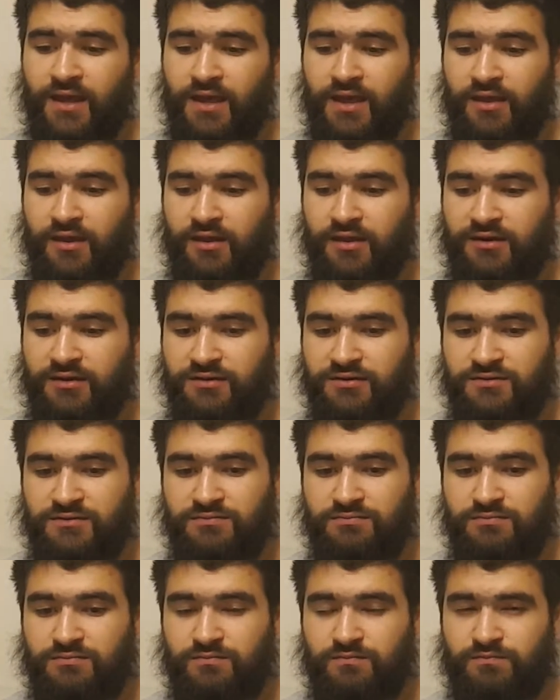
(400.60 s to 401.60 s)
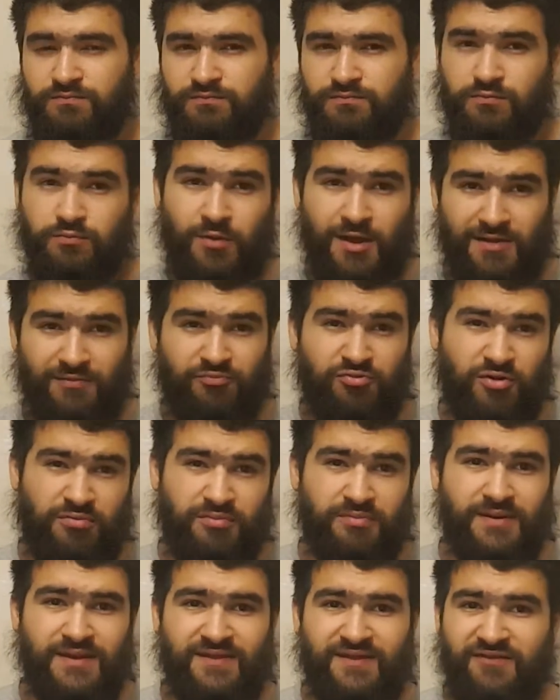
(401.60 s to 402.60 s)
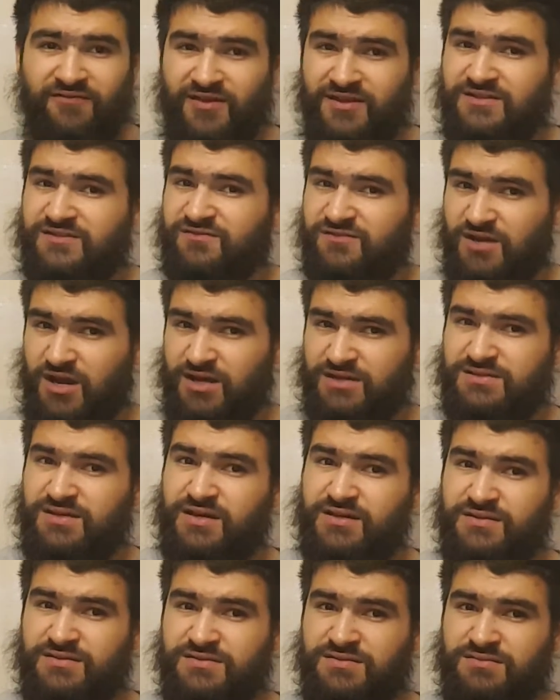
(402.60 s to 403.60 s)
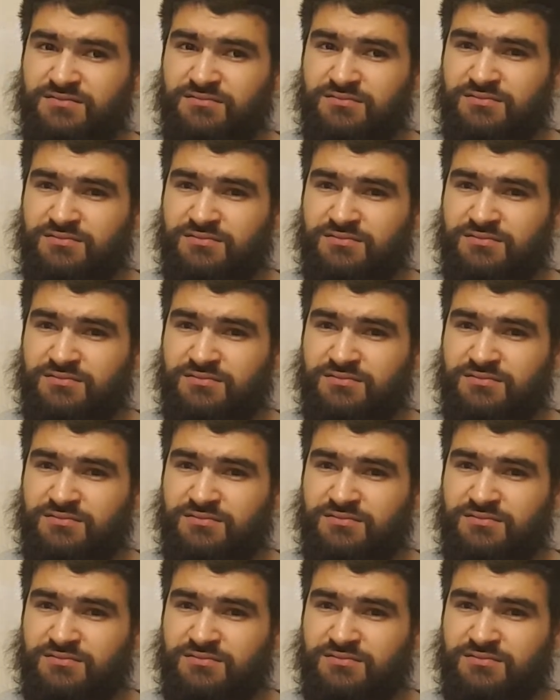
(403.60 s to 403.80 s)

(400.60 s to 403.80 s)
and, well, probably the events of Darksiders